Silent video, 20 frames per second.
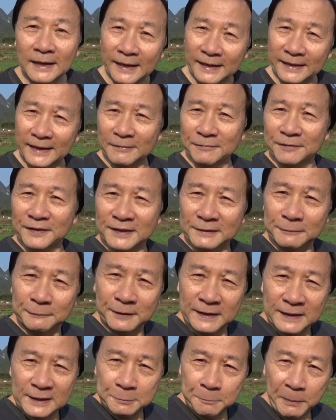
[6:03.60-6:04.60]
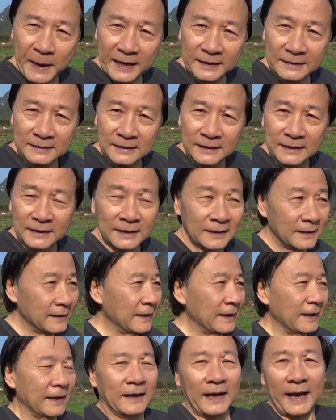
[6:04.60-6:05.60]
and then we respect
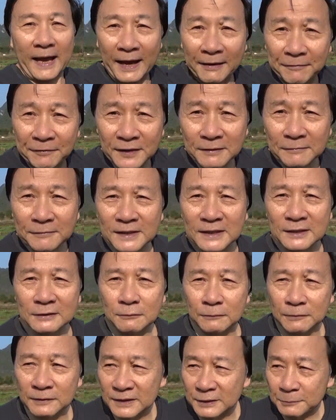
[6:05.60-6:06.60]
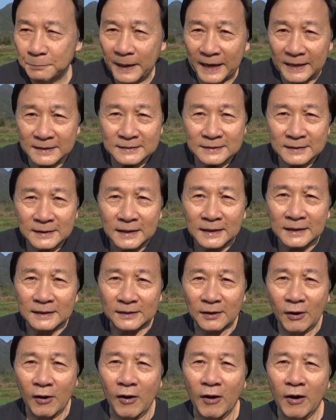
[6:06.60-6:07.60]
heaven, we respect
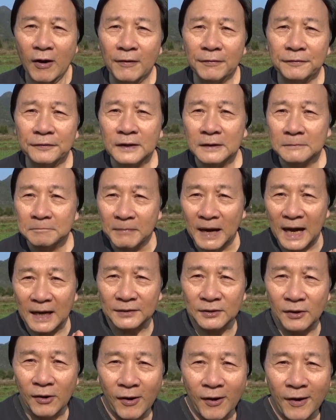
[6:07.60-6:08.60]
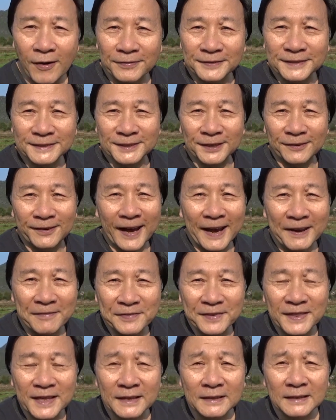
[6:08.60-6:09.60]
the earth, Mother Earth, so
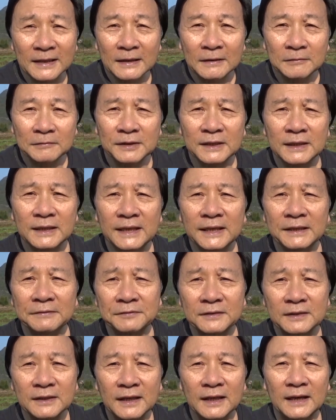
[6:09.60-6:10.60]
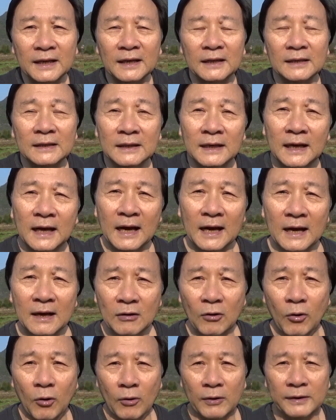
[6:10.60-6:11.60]
everything we live
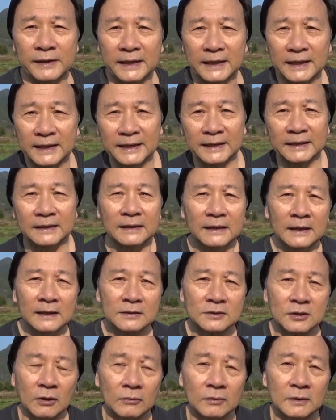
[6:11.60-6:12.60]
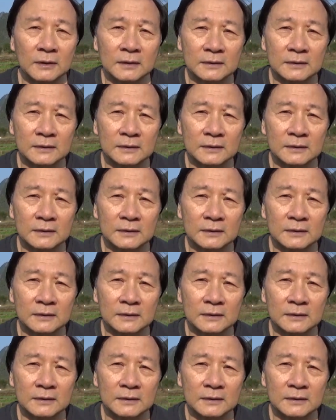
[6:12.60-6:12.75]
accordingly. So